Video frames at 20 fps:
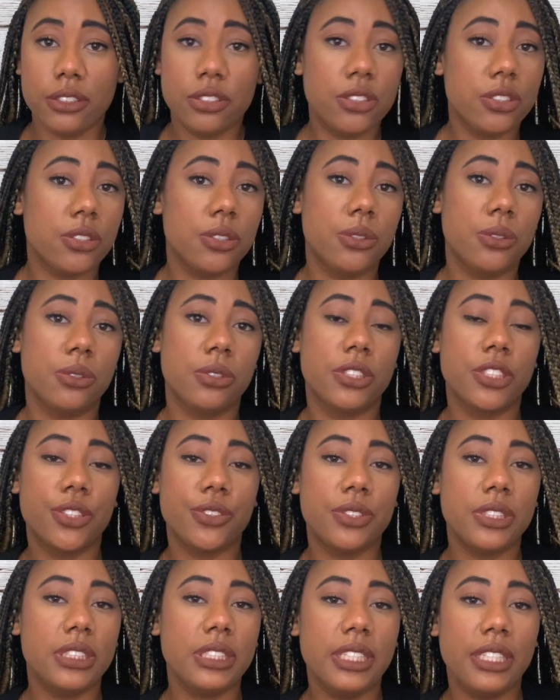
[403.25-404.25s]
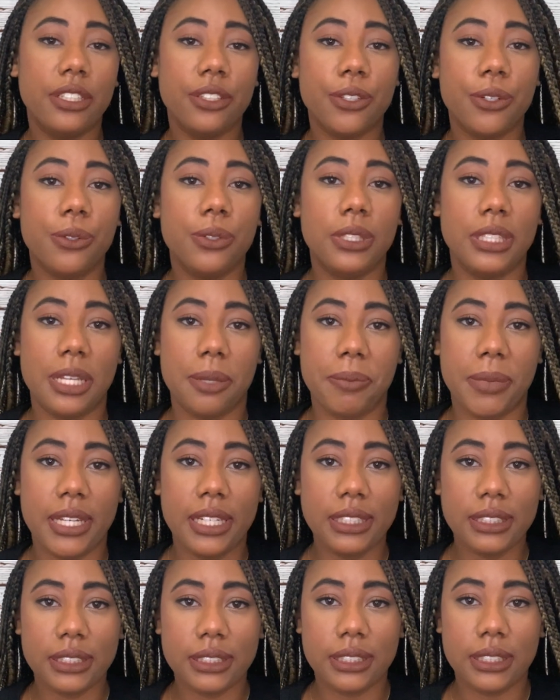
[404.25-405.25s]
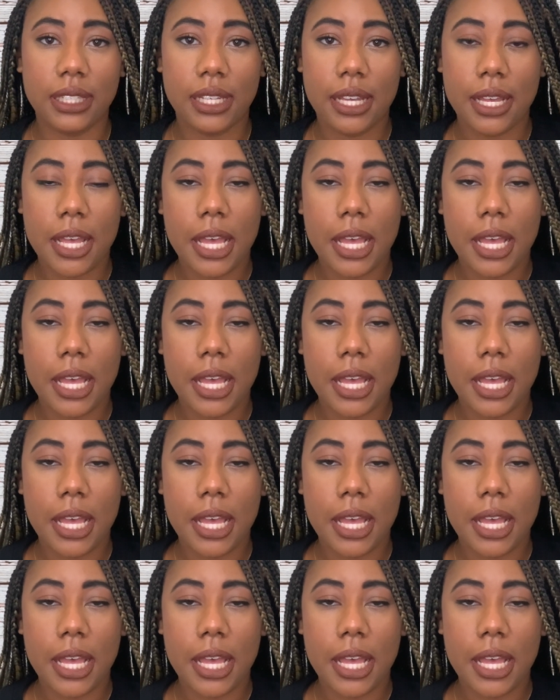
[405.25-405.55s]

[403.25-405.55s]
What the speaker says: So there's really no limit.